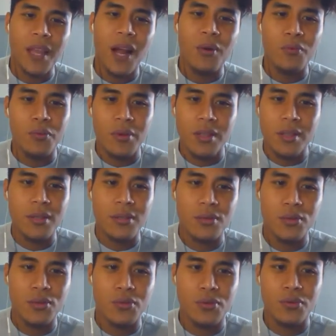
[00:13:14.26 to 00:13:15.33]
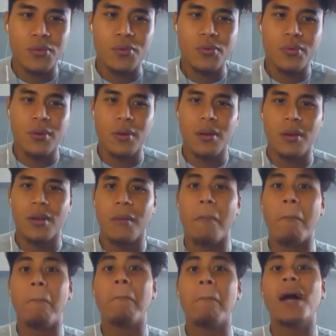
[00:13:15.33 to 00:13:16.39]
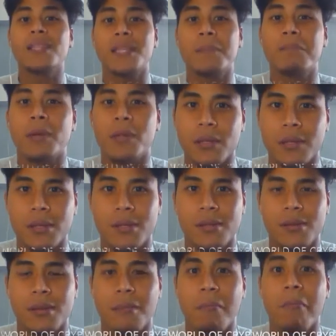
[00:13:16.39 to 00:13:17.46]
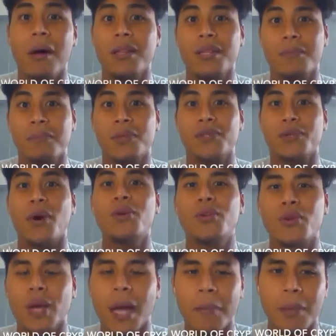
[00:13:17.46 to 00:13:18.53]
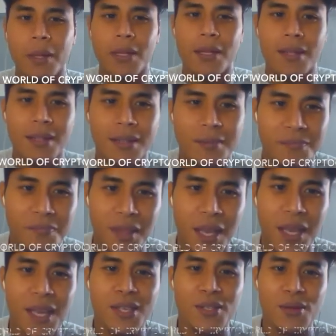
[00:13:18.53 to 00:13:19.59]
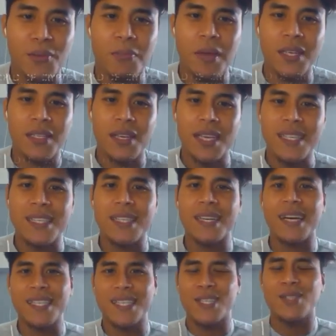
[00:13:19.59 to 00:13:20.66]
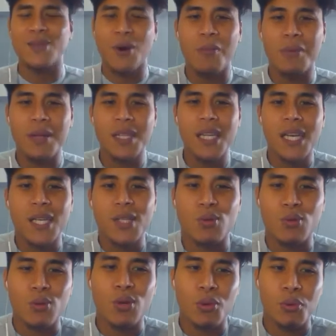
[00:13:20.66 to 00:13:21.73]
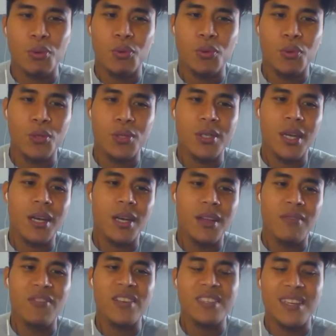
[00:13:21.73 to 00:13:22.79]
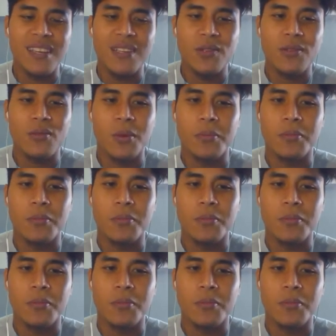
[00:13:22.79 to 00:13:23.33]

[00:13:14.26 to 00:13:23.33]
returns through multiples on your capital. So basically, it's kind of normal to talk to those investing in